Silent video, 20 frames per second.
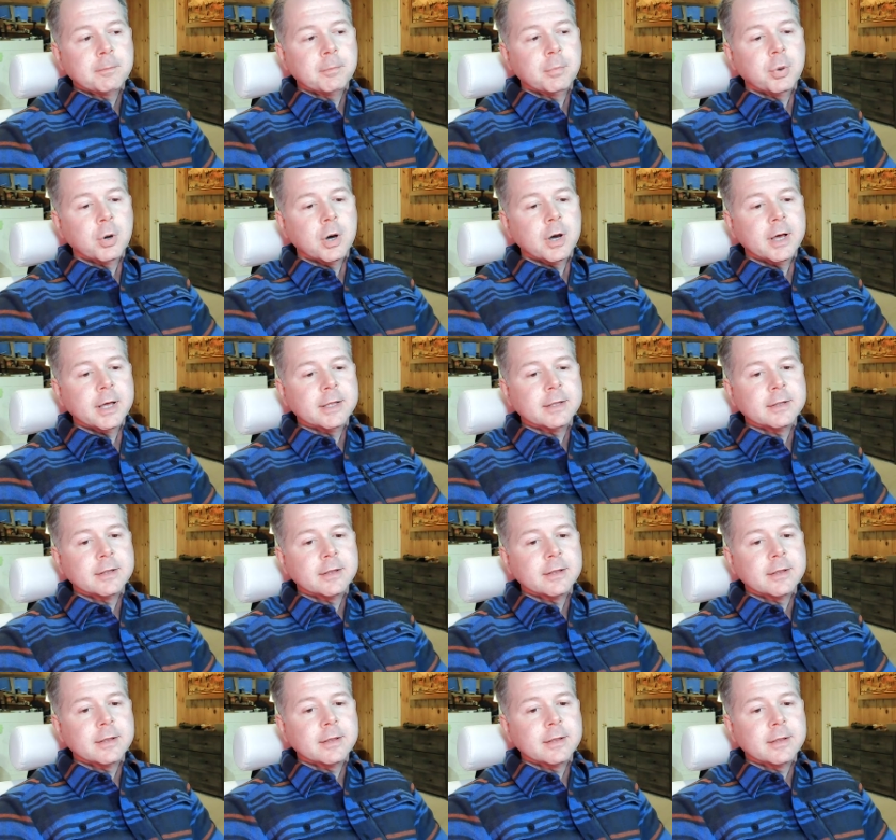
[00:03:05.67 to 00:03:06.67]
But
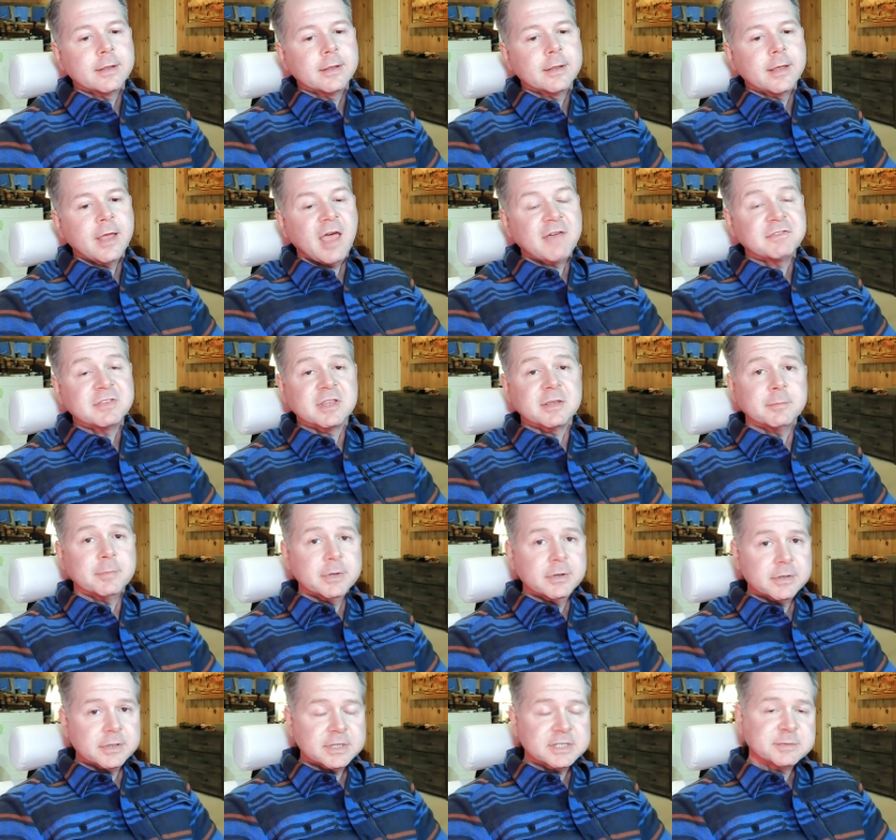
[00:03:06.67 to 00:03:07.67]
having the
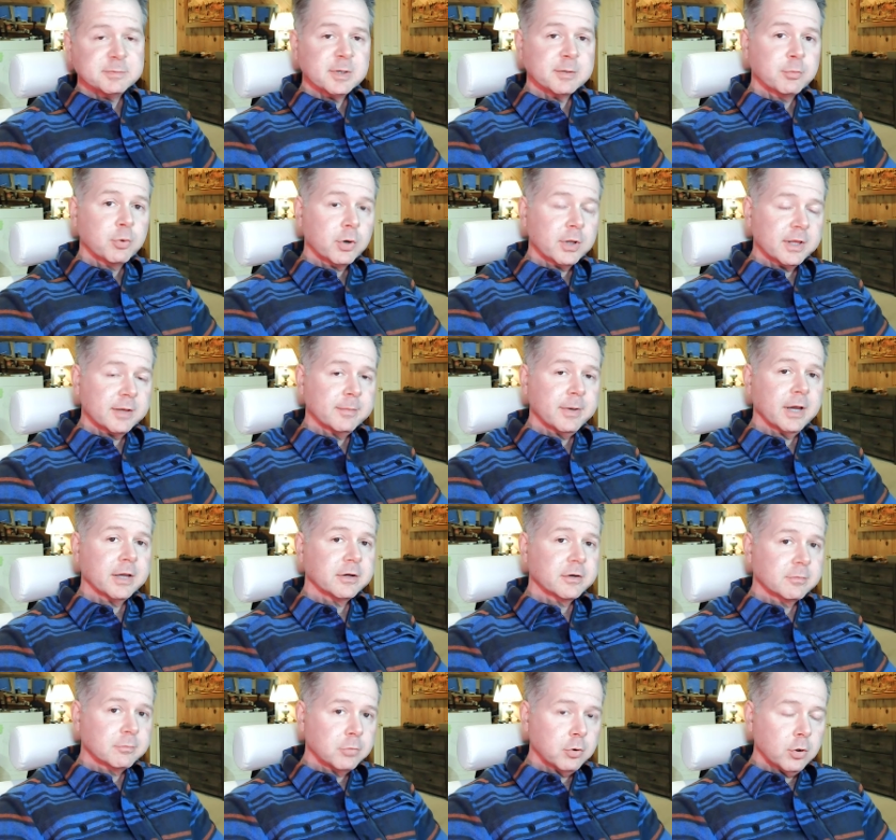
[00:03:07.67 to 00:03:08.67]
ability to speak poorly about
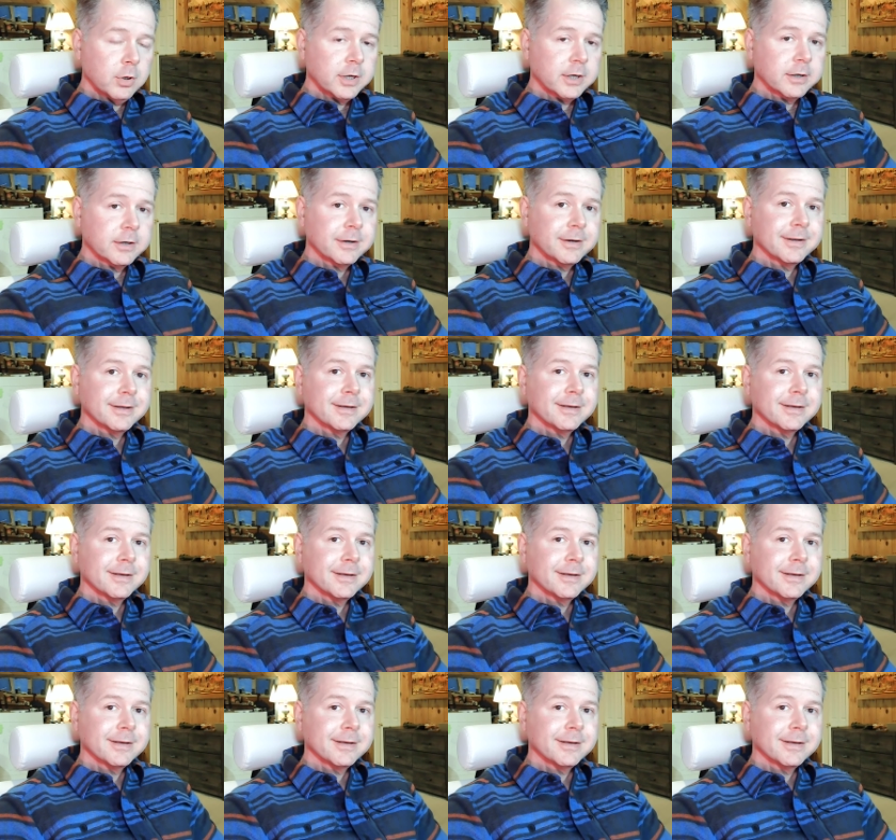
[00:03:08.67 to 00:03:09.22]
your employer